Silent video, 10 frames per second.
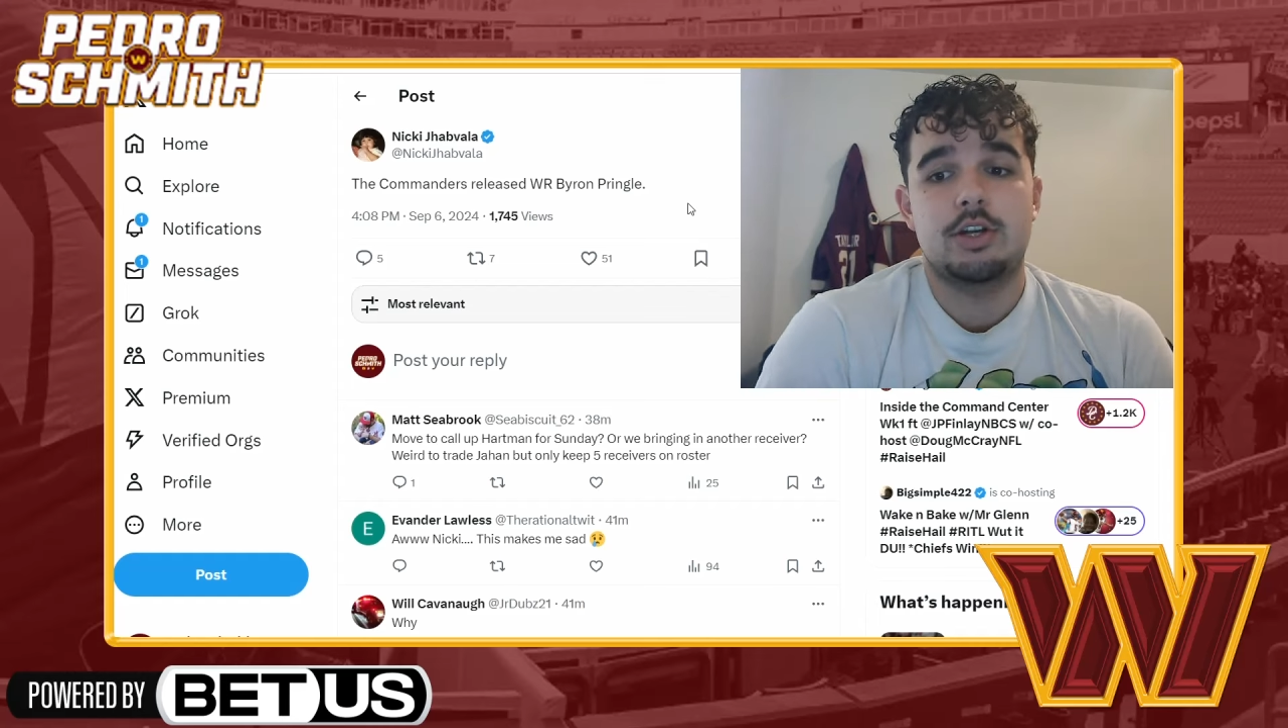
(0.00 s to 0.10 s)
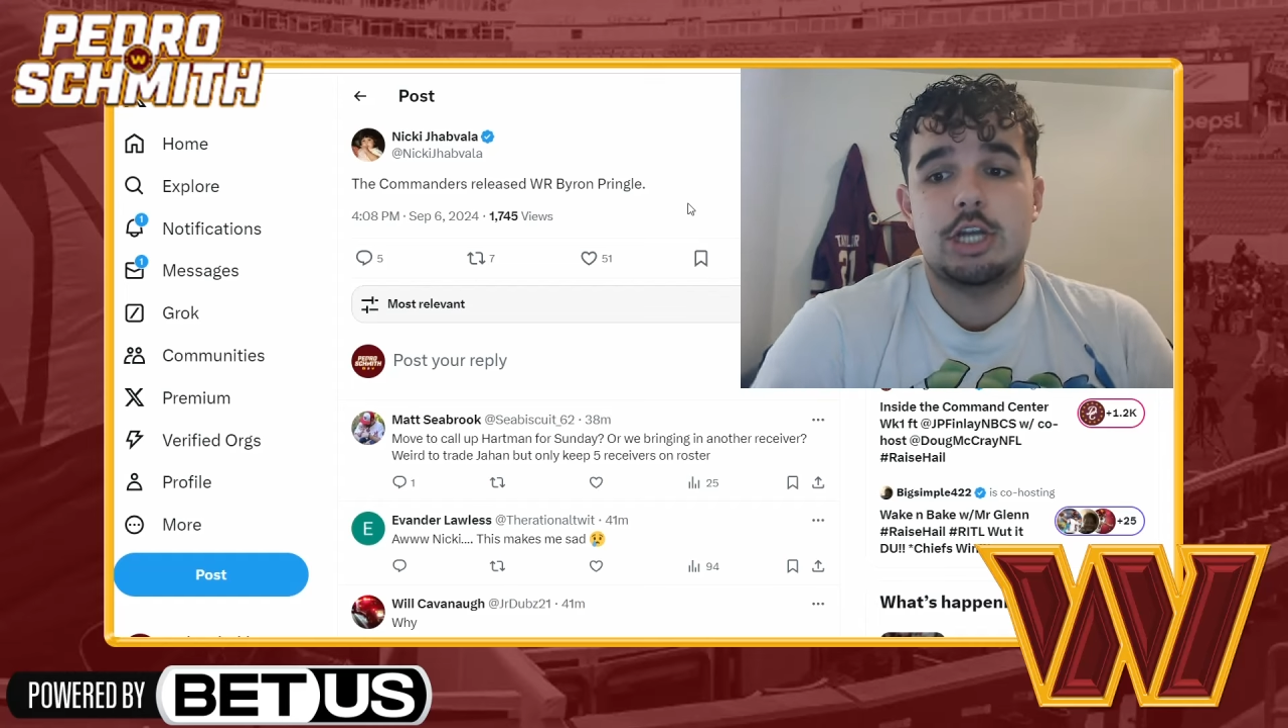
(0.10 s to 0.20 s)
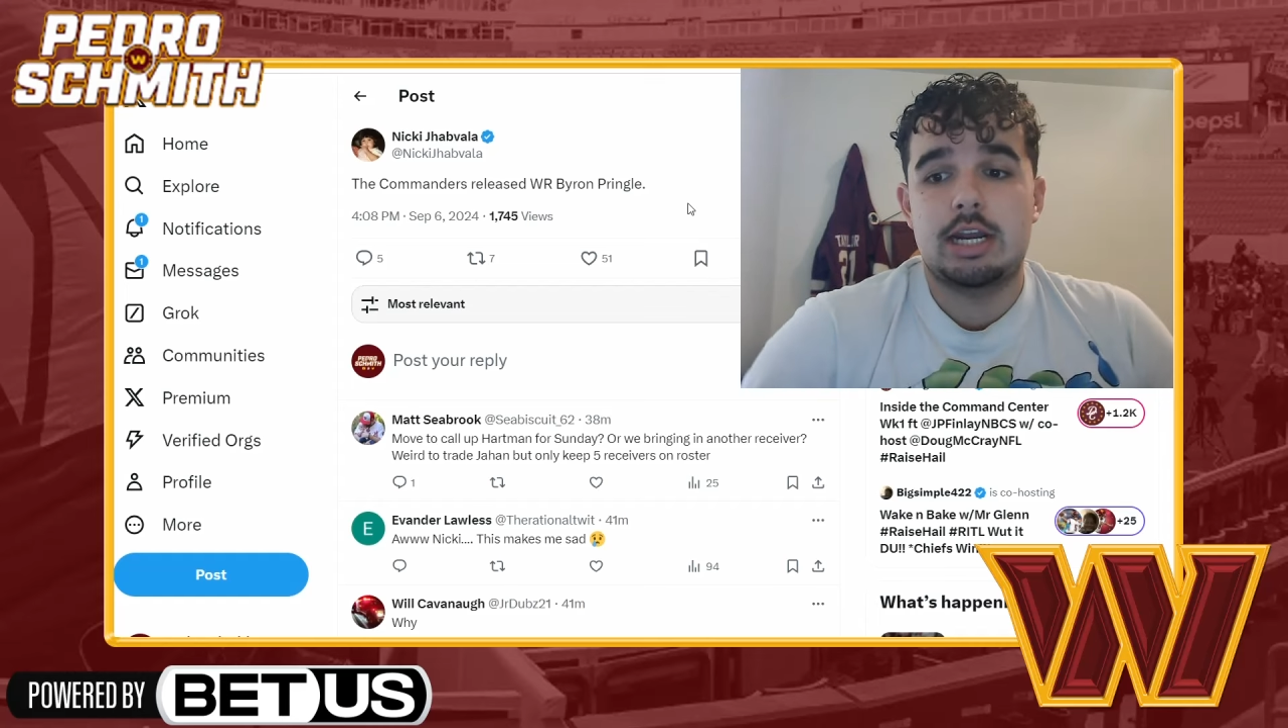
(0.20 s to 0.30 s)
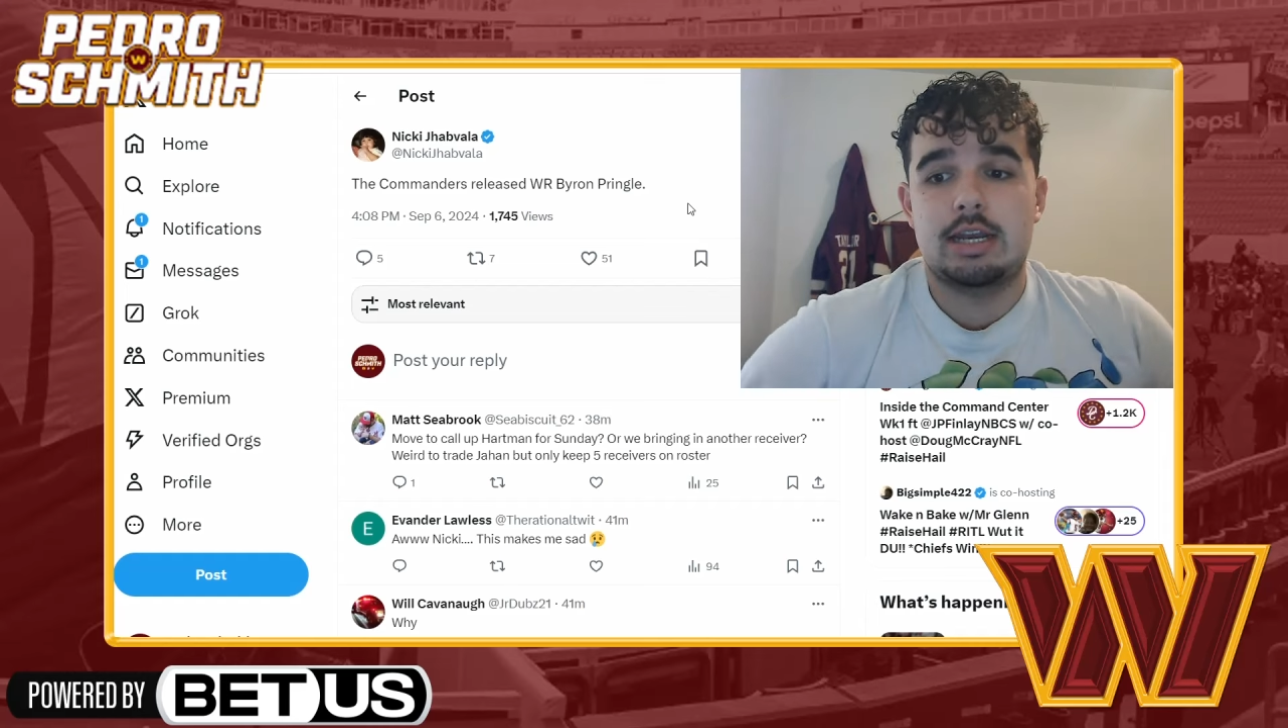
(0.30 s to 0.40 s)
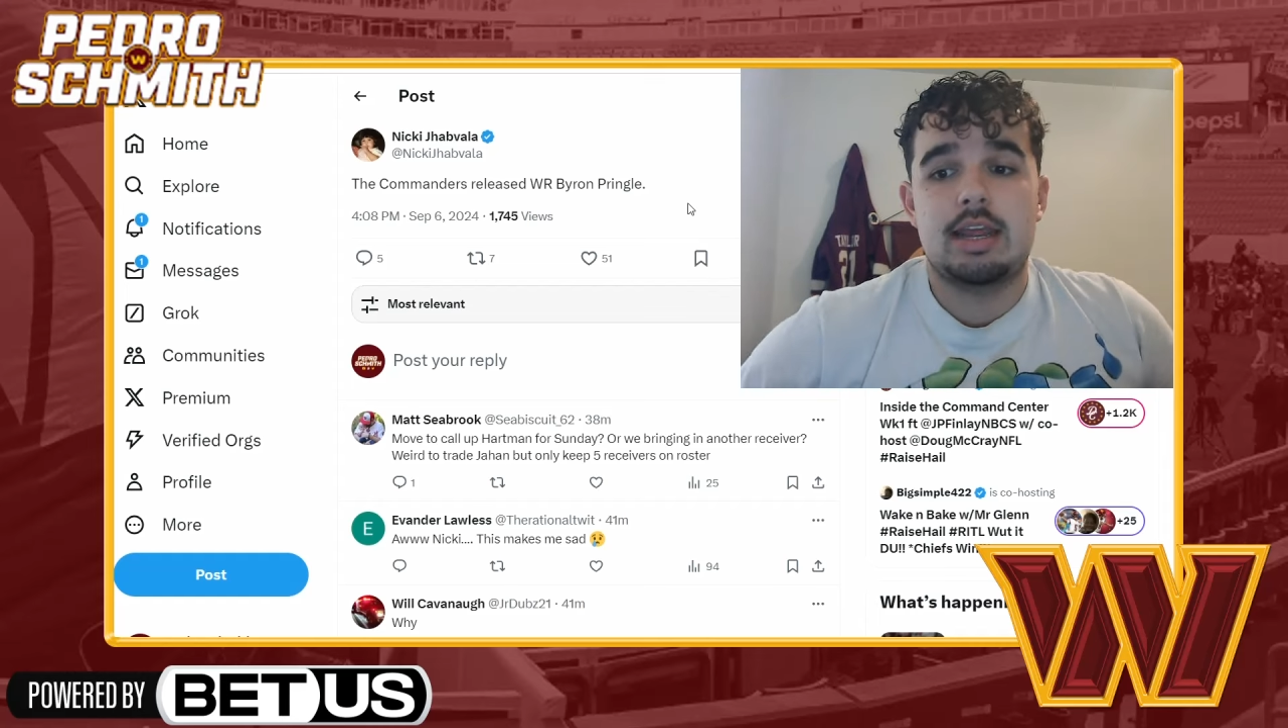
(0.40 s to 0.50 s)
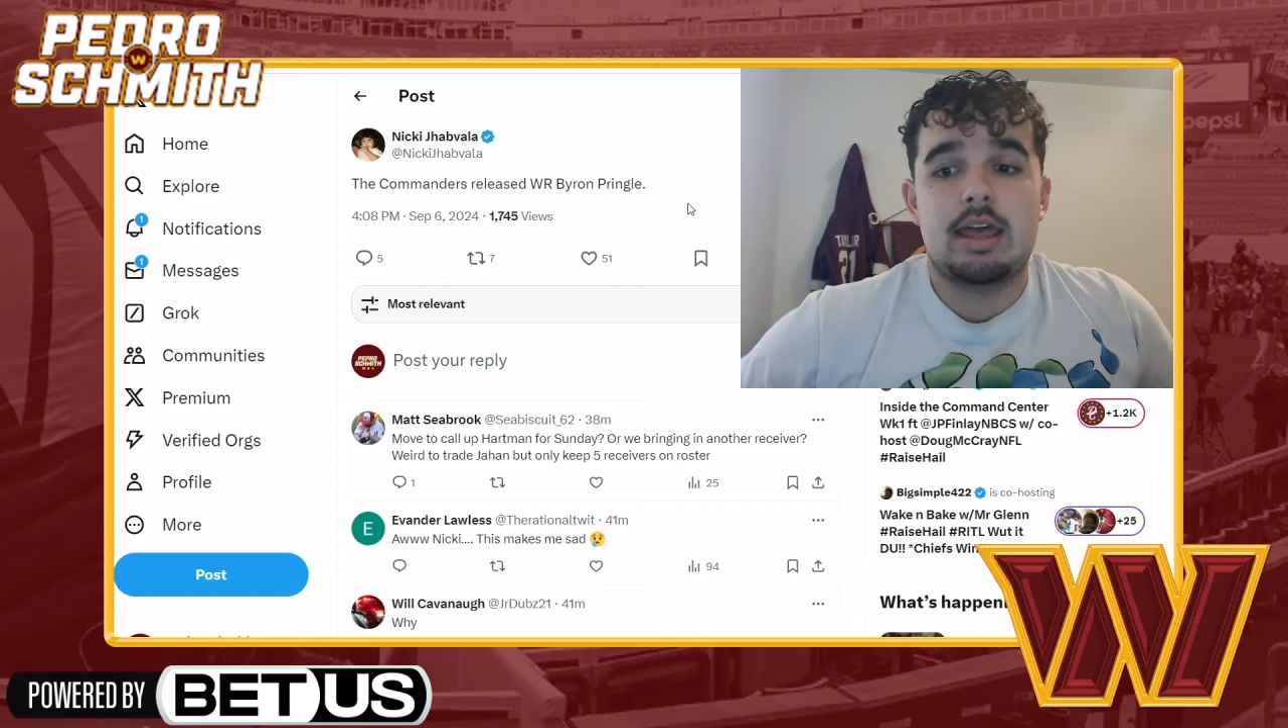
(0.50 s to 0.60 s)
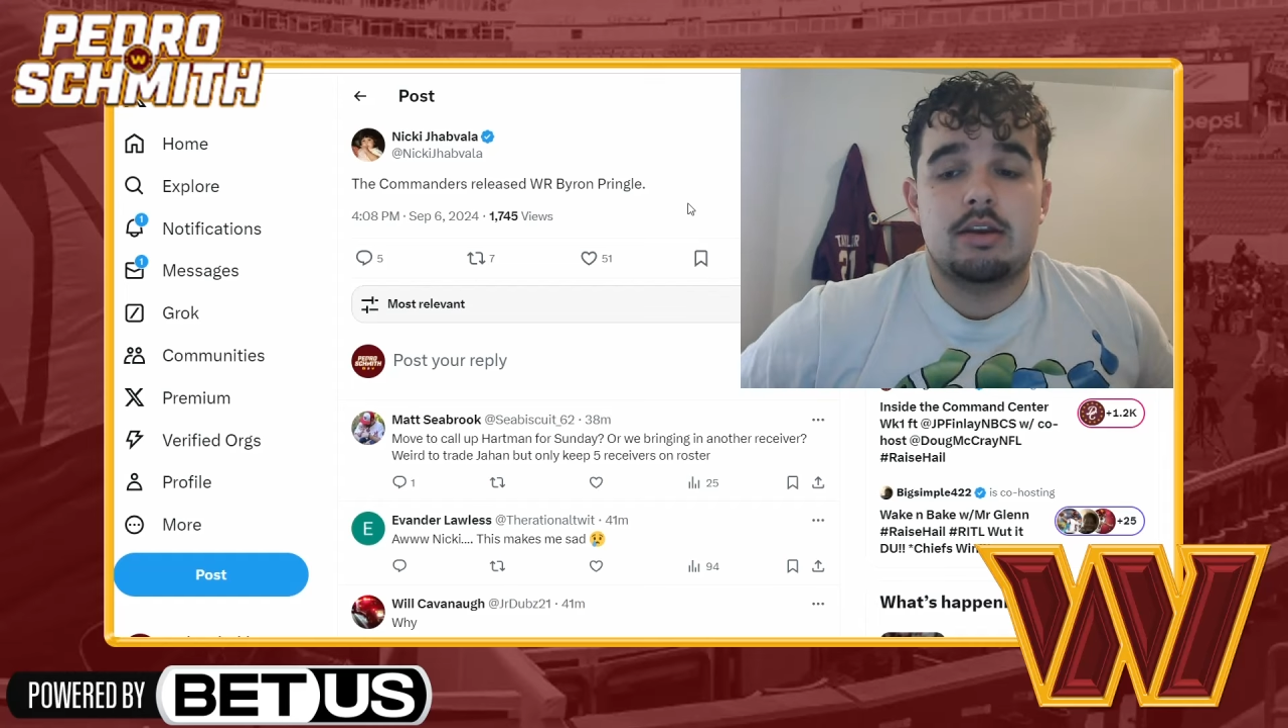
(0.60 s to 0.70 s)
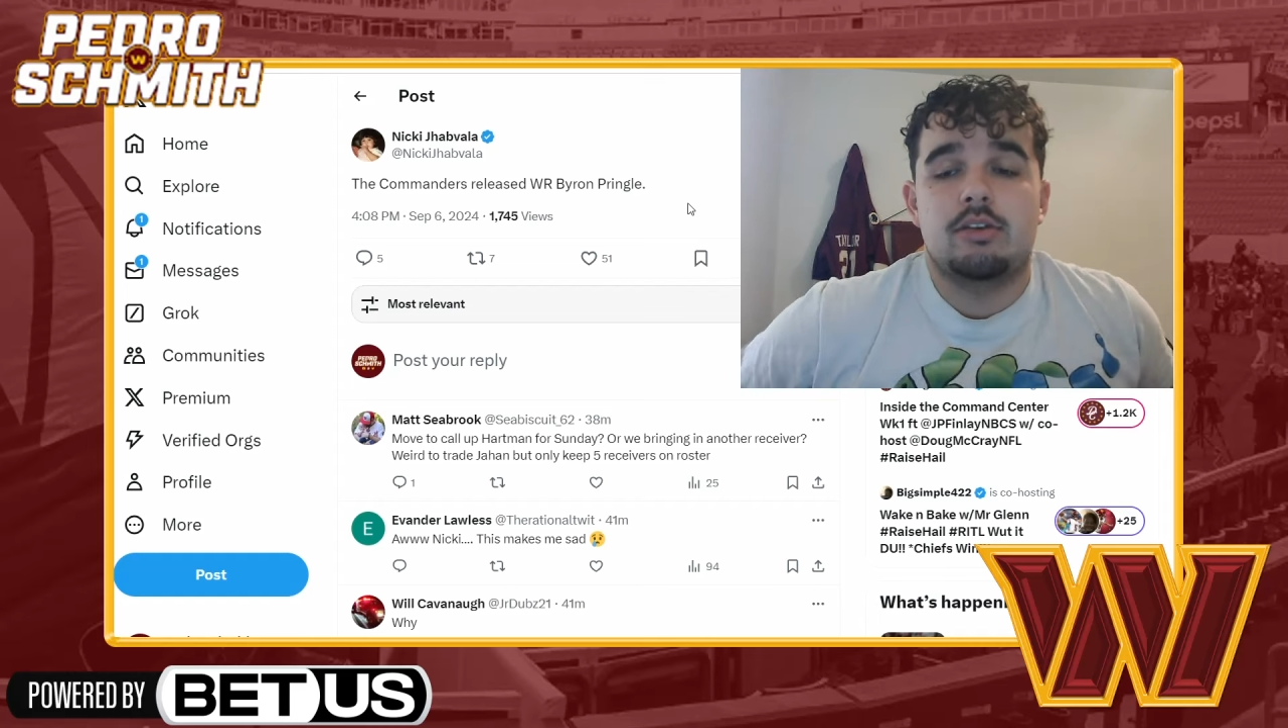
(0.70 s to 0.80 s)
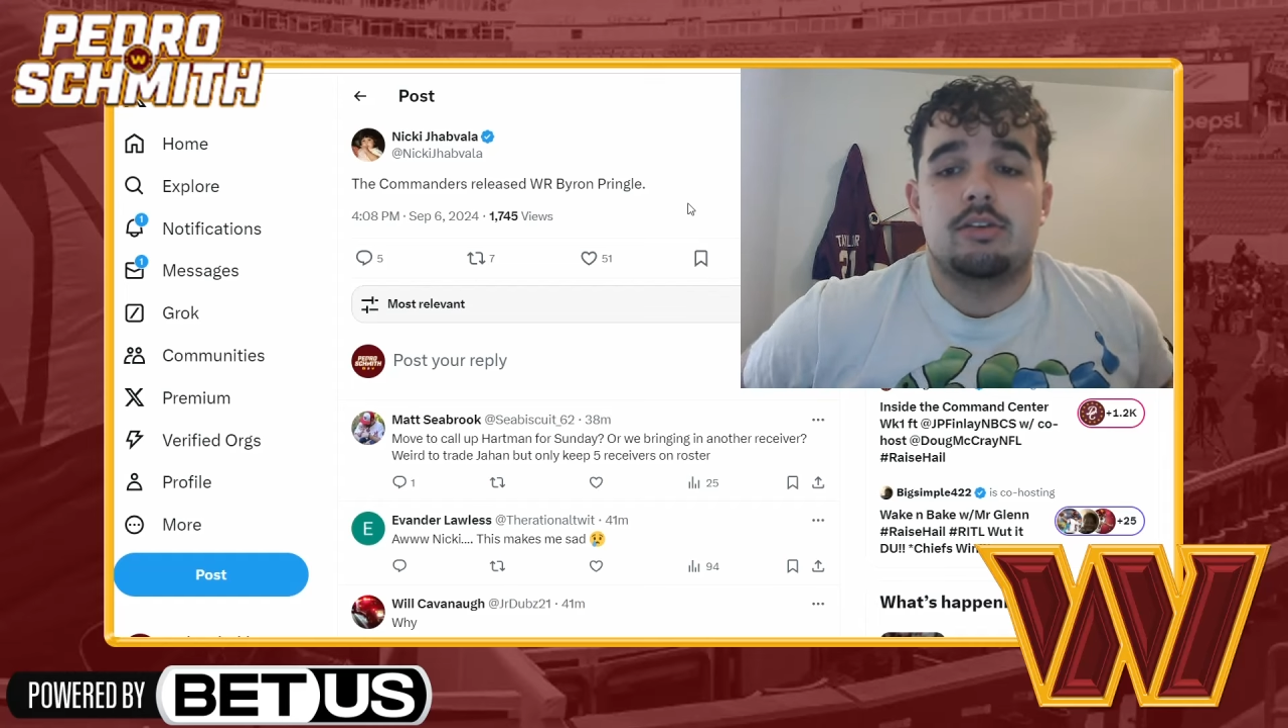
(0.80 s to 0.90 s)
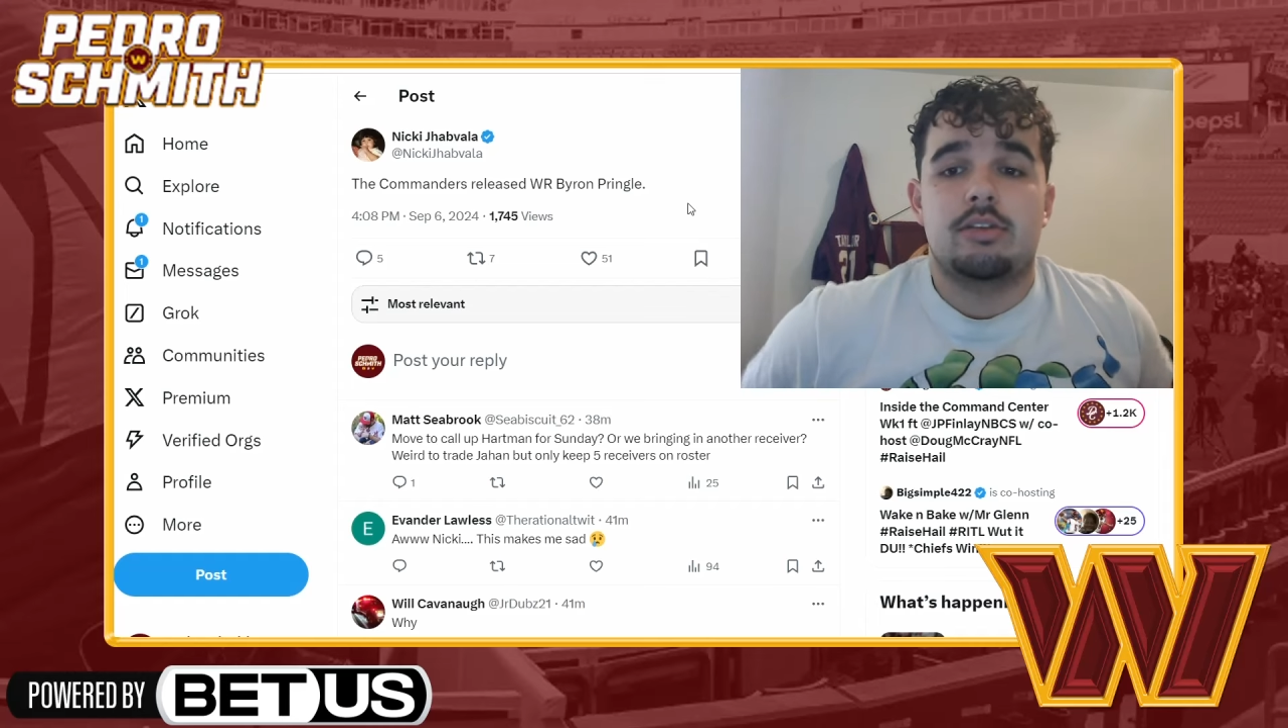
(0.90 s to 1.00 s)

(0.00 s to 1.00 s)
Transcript: Jayden Daniels,